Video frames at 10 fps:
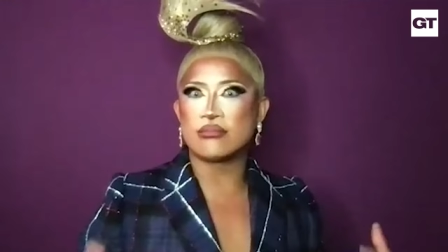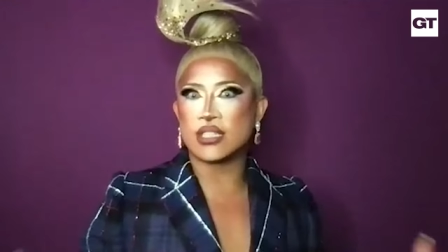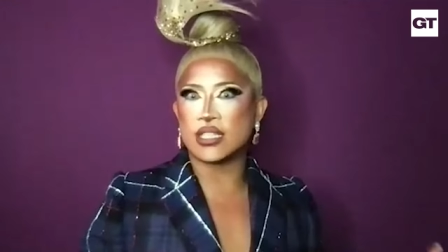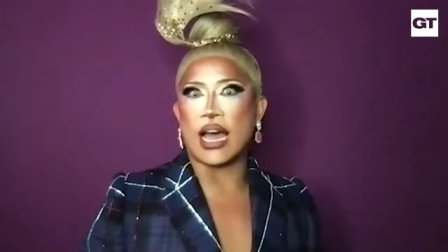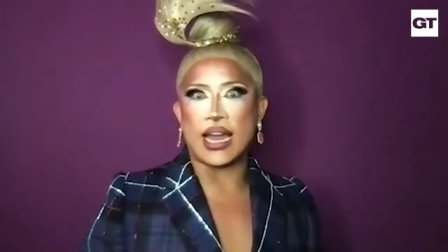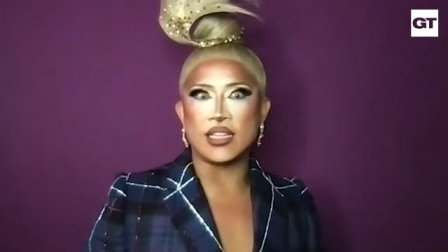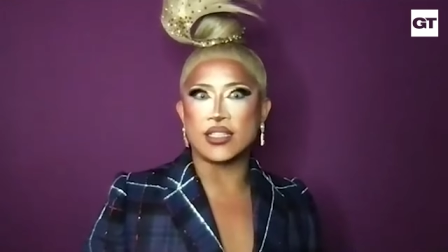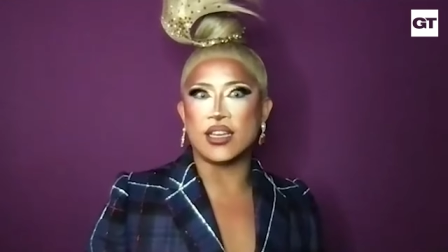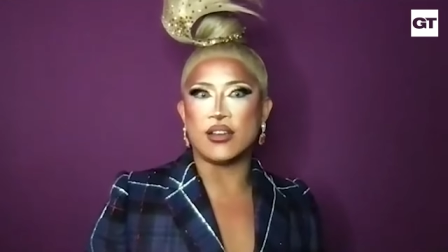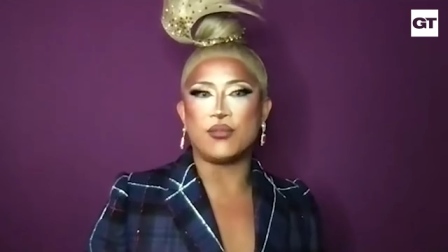starting
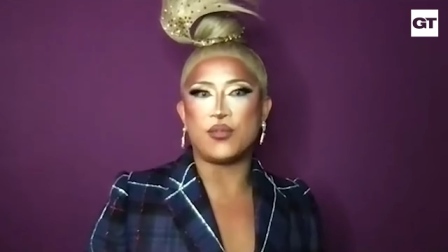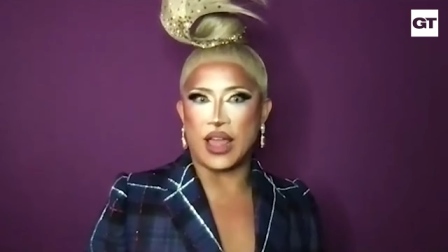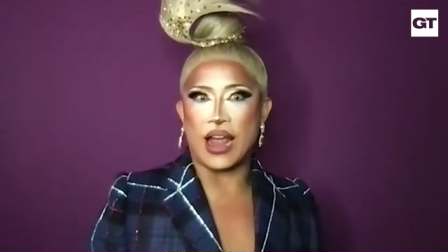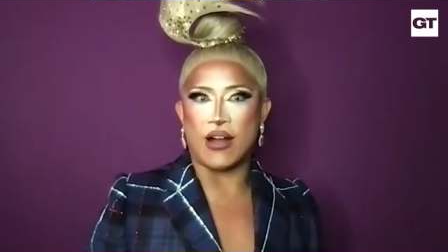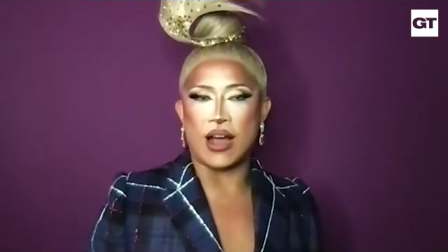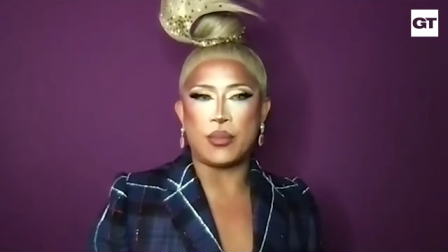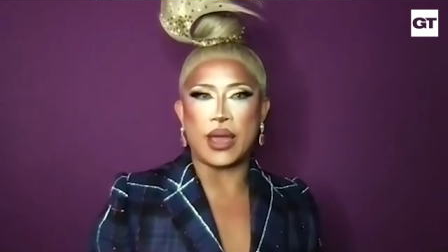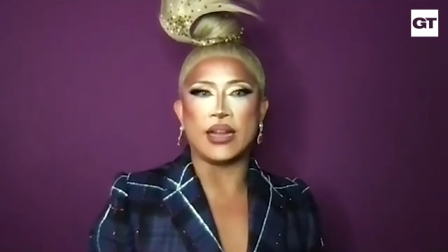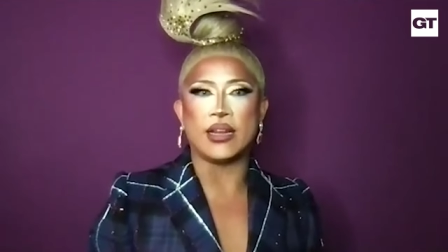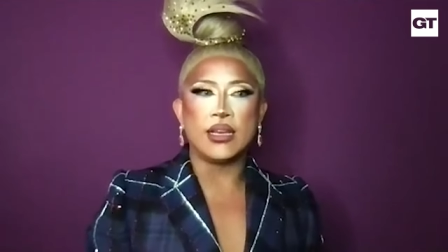to flare up,
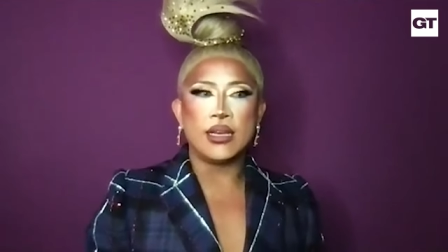and